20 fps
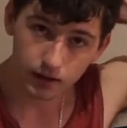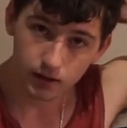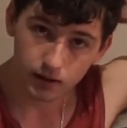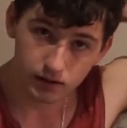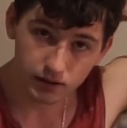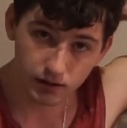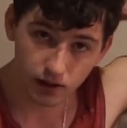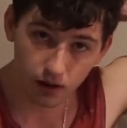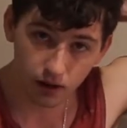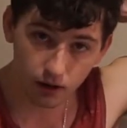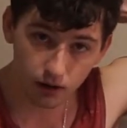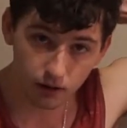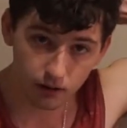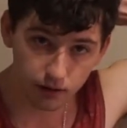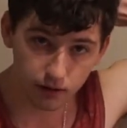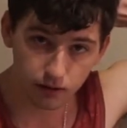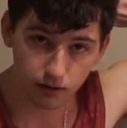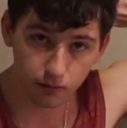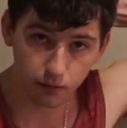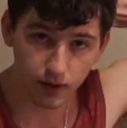
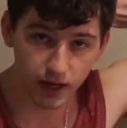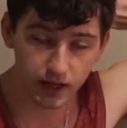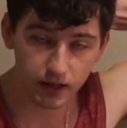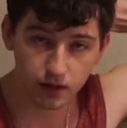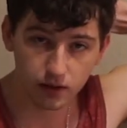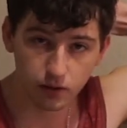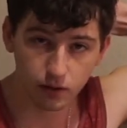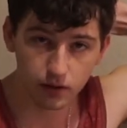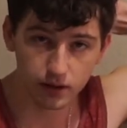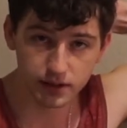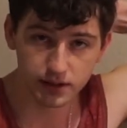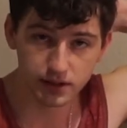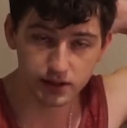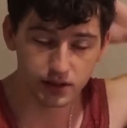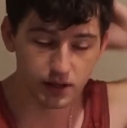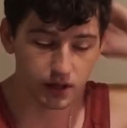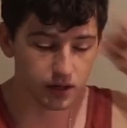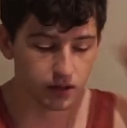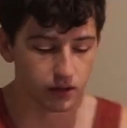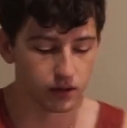So the way the chorus is
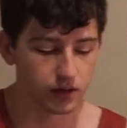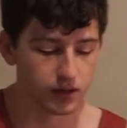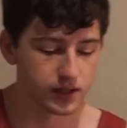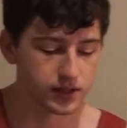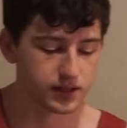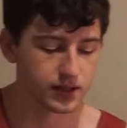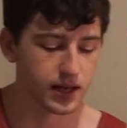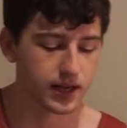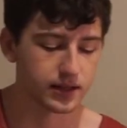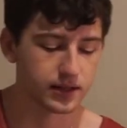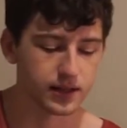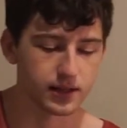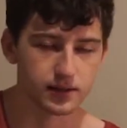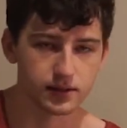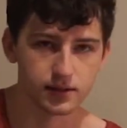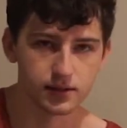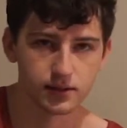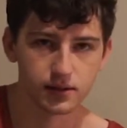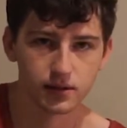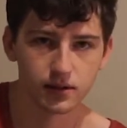going to look is like
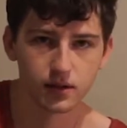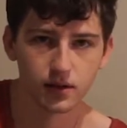this.